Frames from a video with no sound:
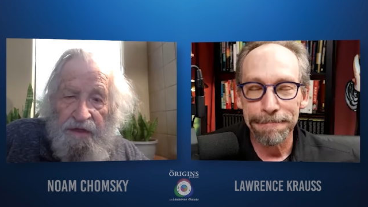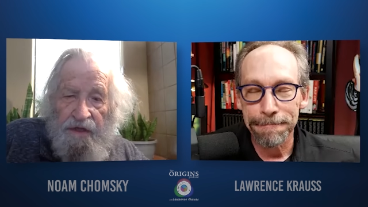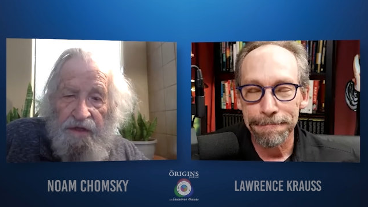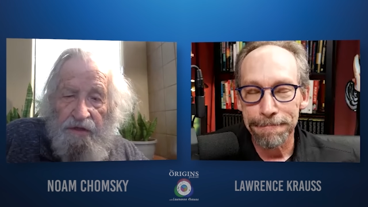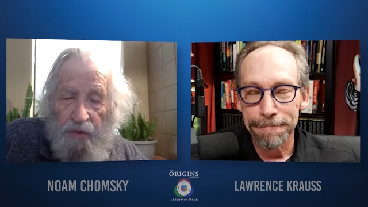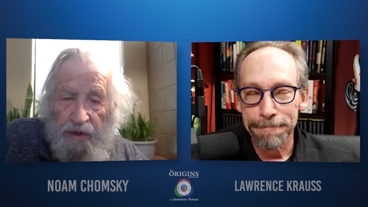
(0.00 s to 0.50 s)

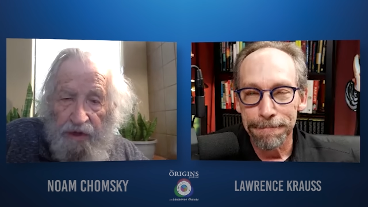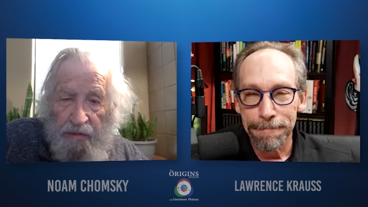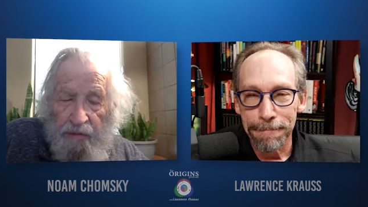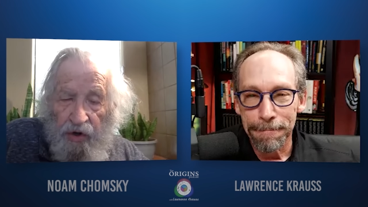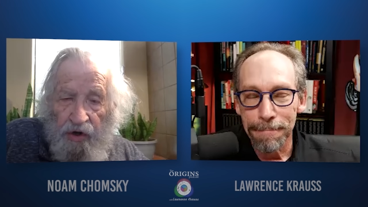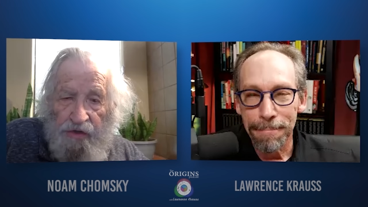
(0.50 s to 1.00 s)
Speaker 1: like
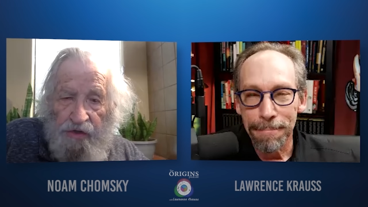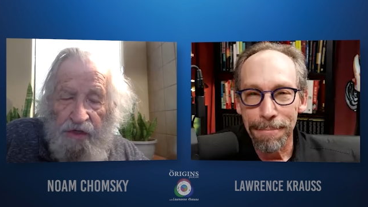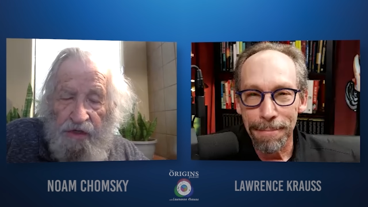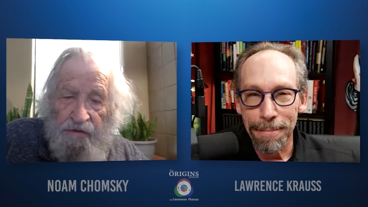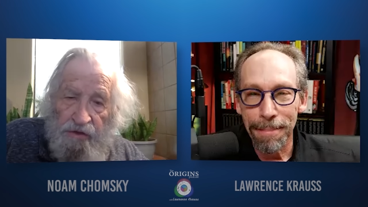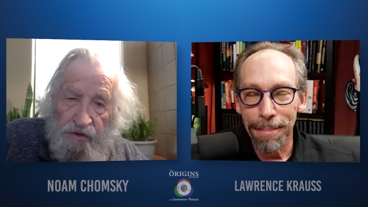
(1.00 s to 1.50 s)
Trita
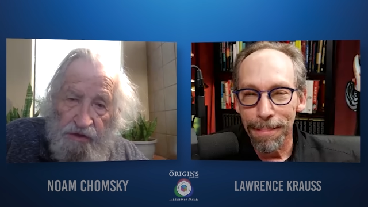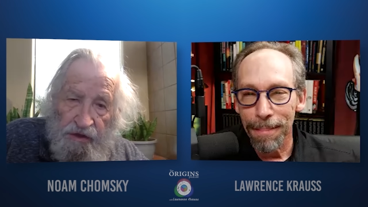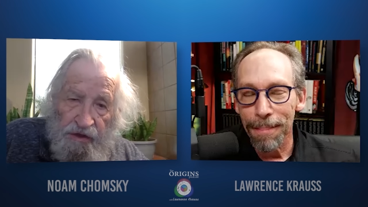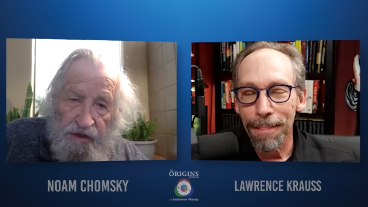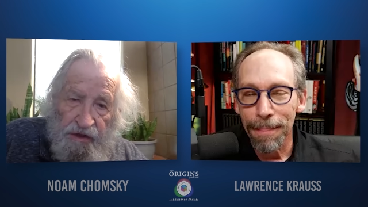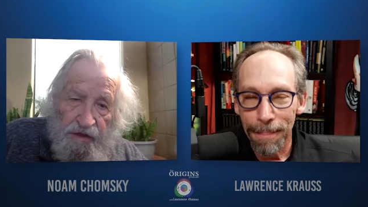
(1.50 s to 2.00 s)
Parsi, who's
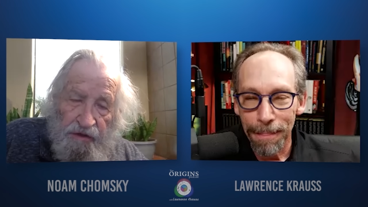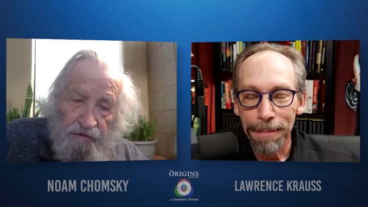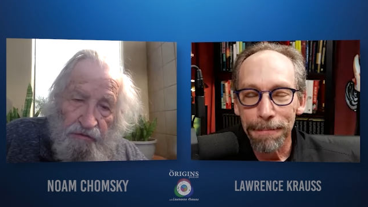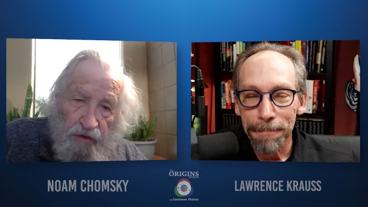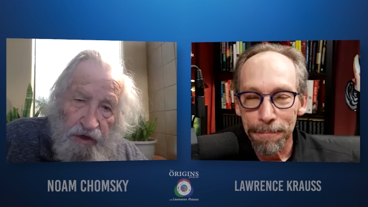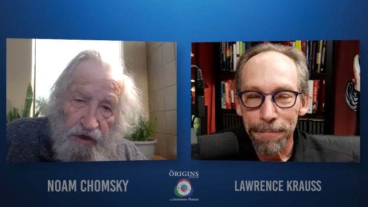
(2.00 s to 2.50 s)

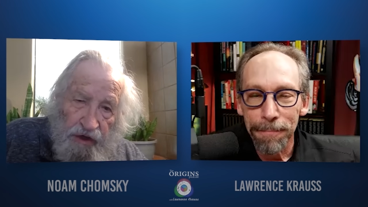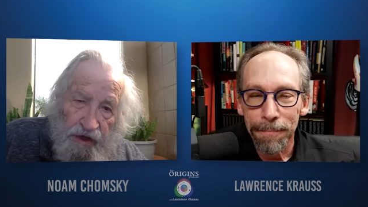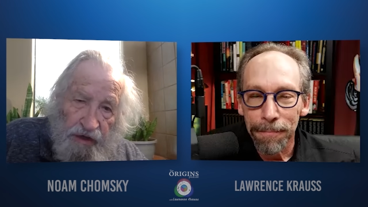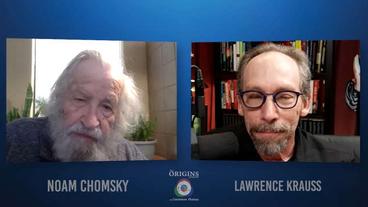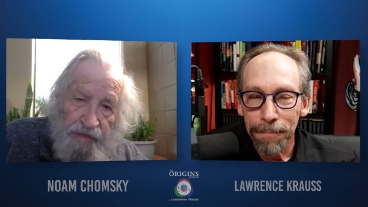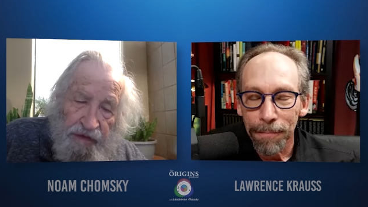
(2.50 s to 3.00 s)
one of
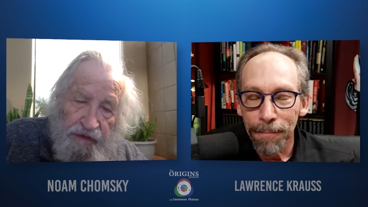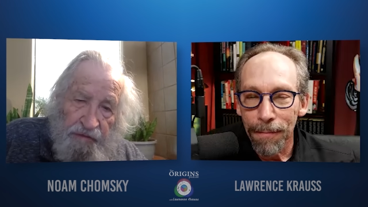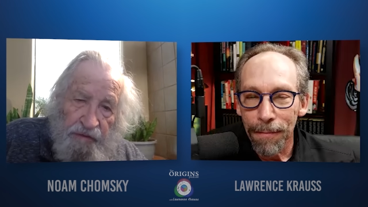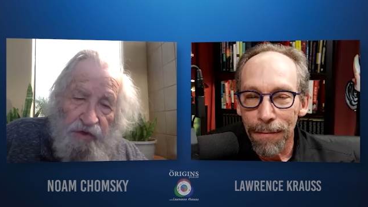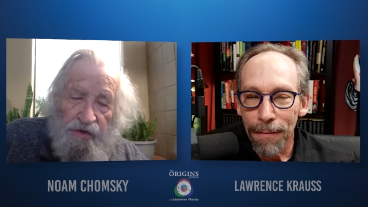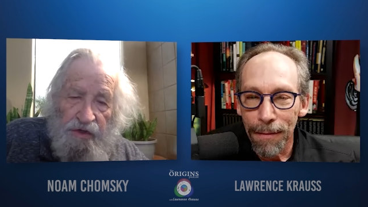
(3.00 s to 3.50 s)
the
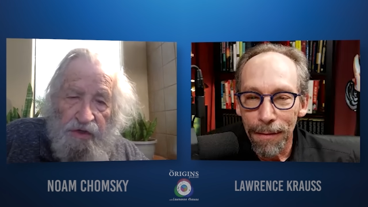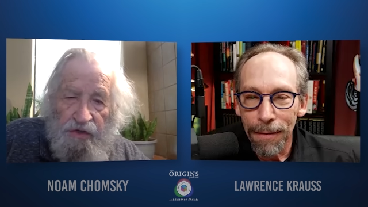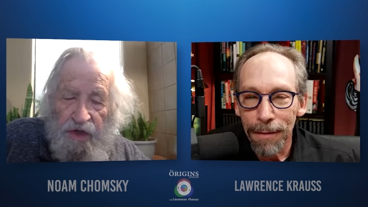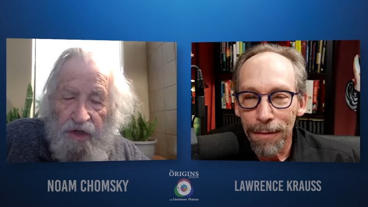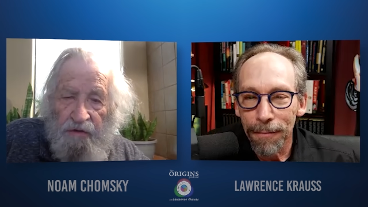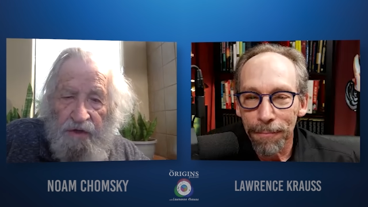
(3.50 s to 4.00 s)
most
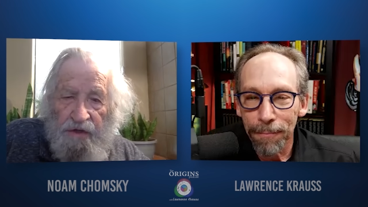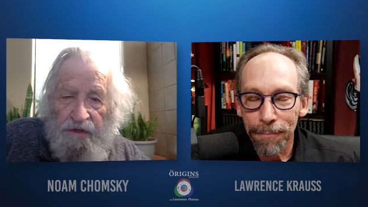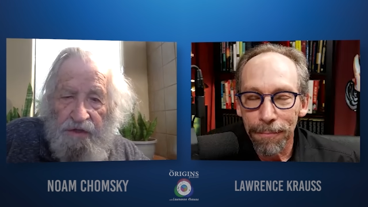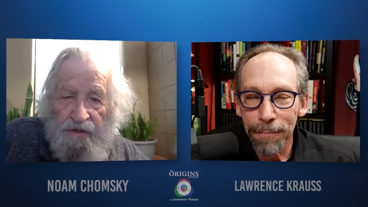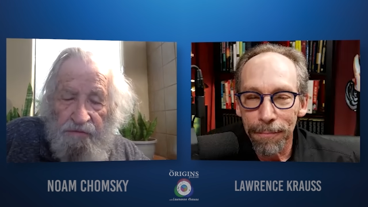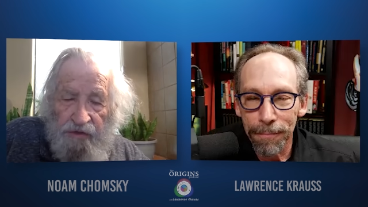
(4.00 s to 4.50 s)

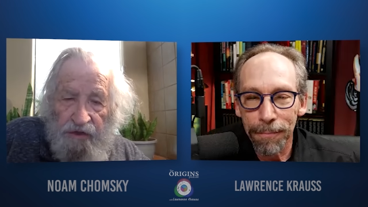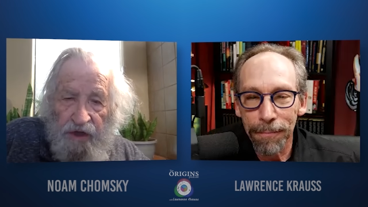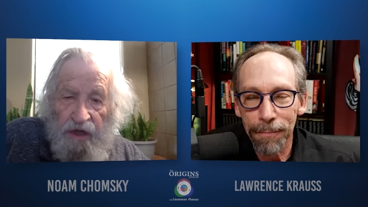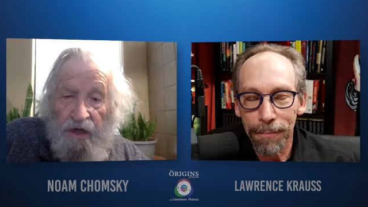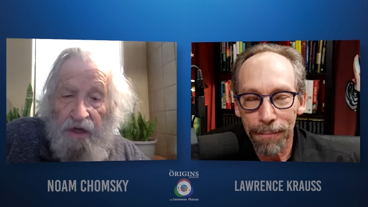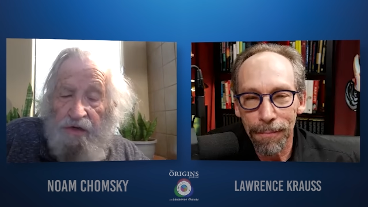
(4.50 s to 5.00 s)
distinguished
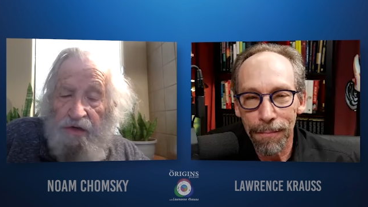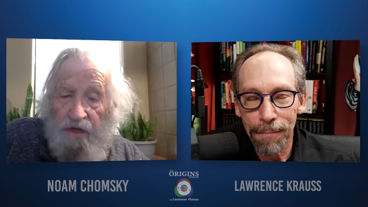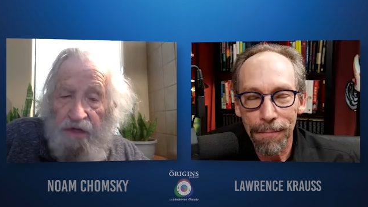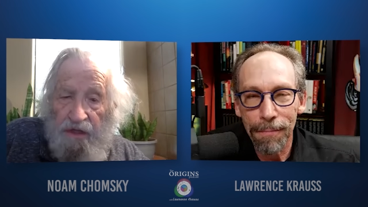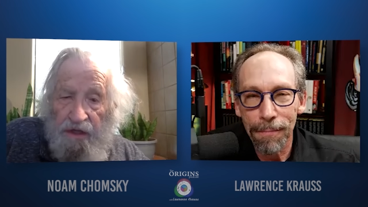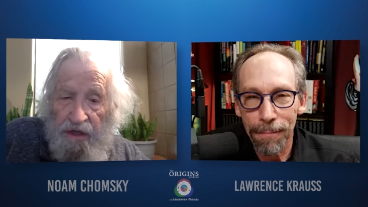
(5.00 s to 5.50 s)
scholars
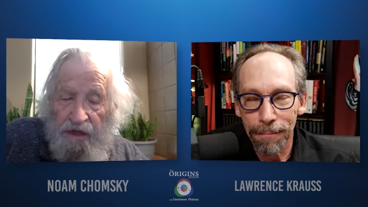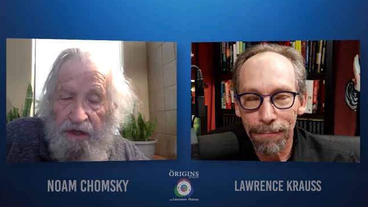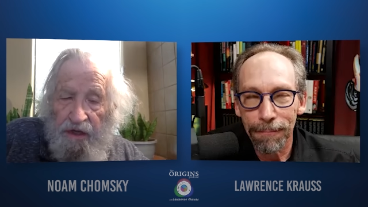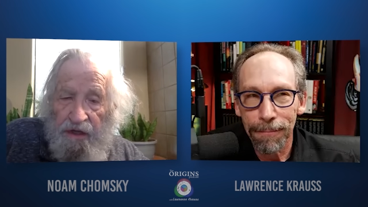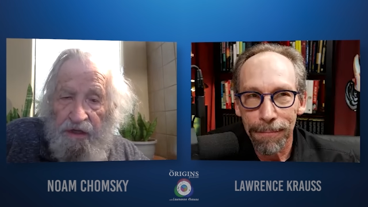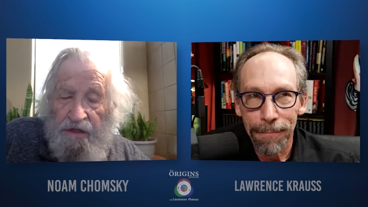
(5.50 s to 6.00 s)
on
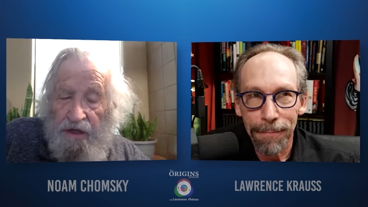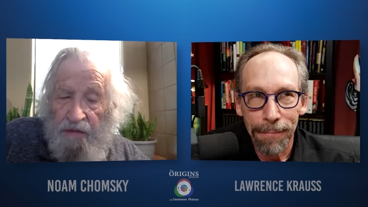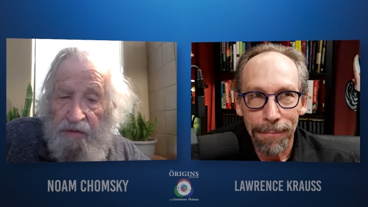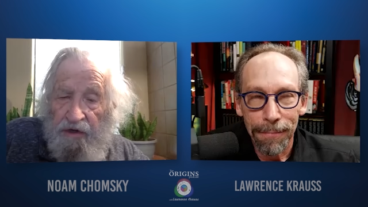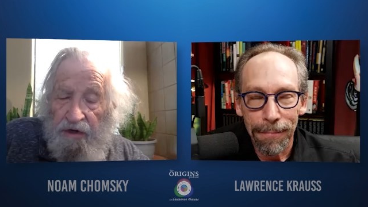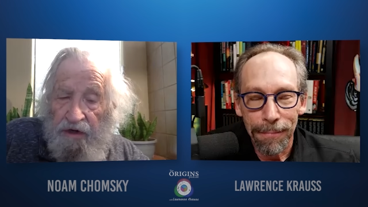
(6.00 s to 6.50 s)

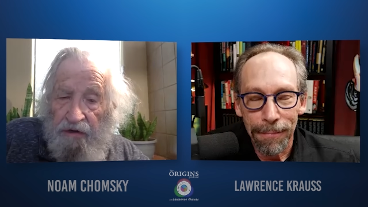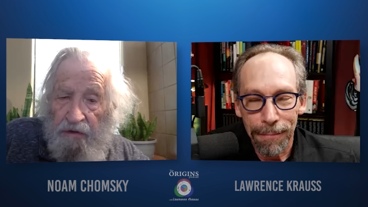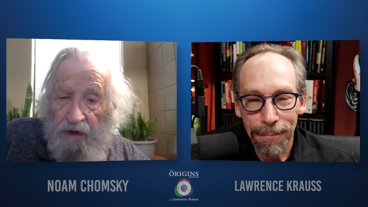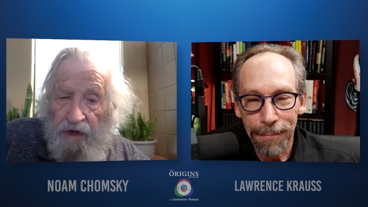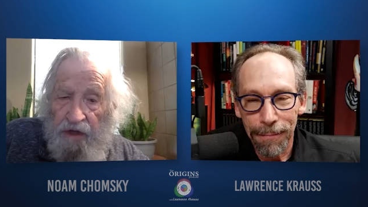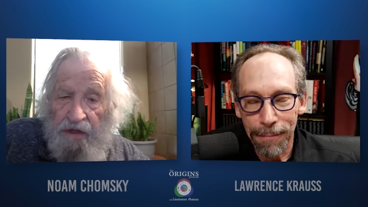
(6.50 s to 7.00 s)
contemporary
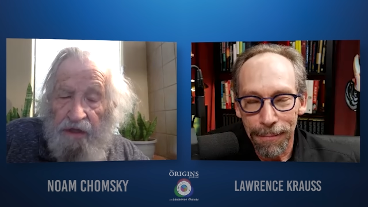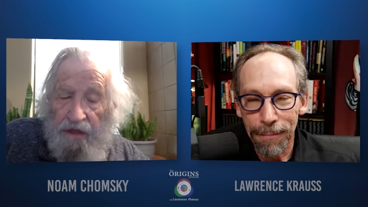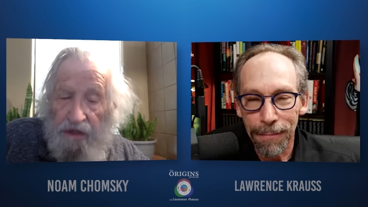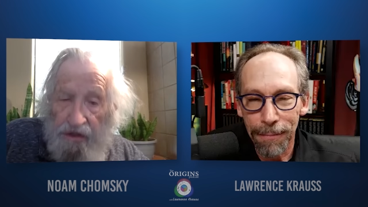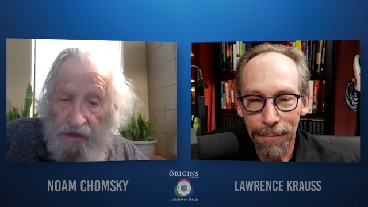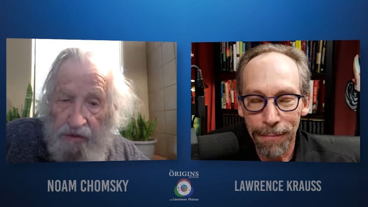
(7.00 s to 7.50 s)
Iran,
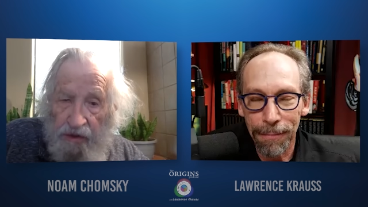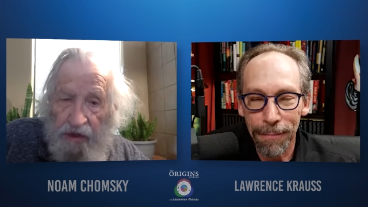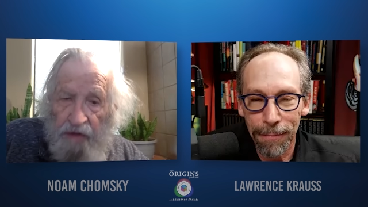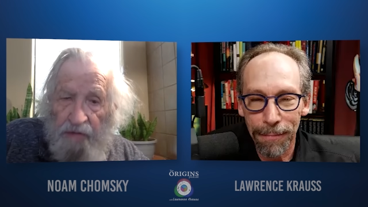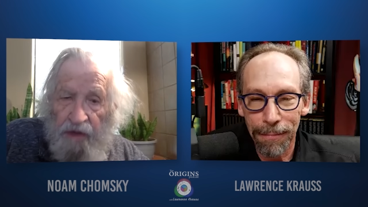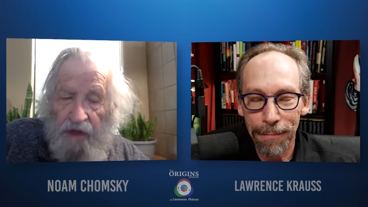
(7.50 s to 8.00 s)
has
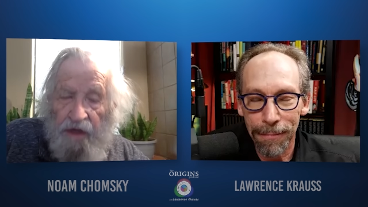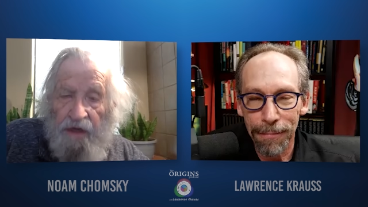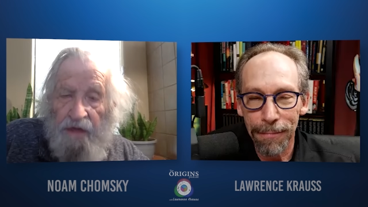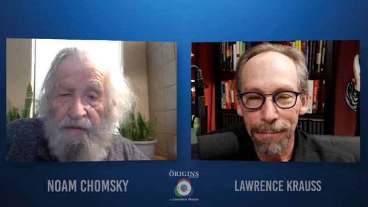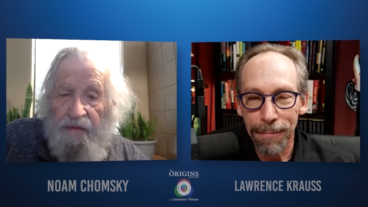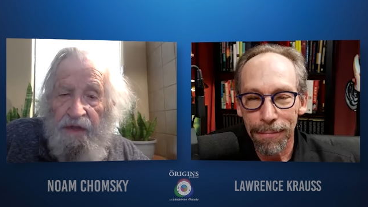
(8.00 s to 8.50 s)
written about
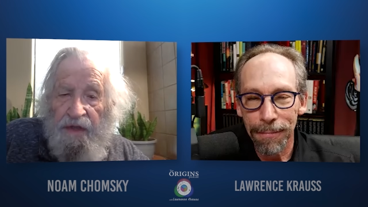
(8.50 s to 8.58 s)
it.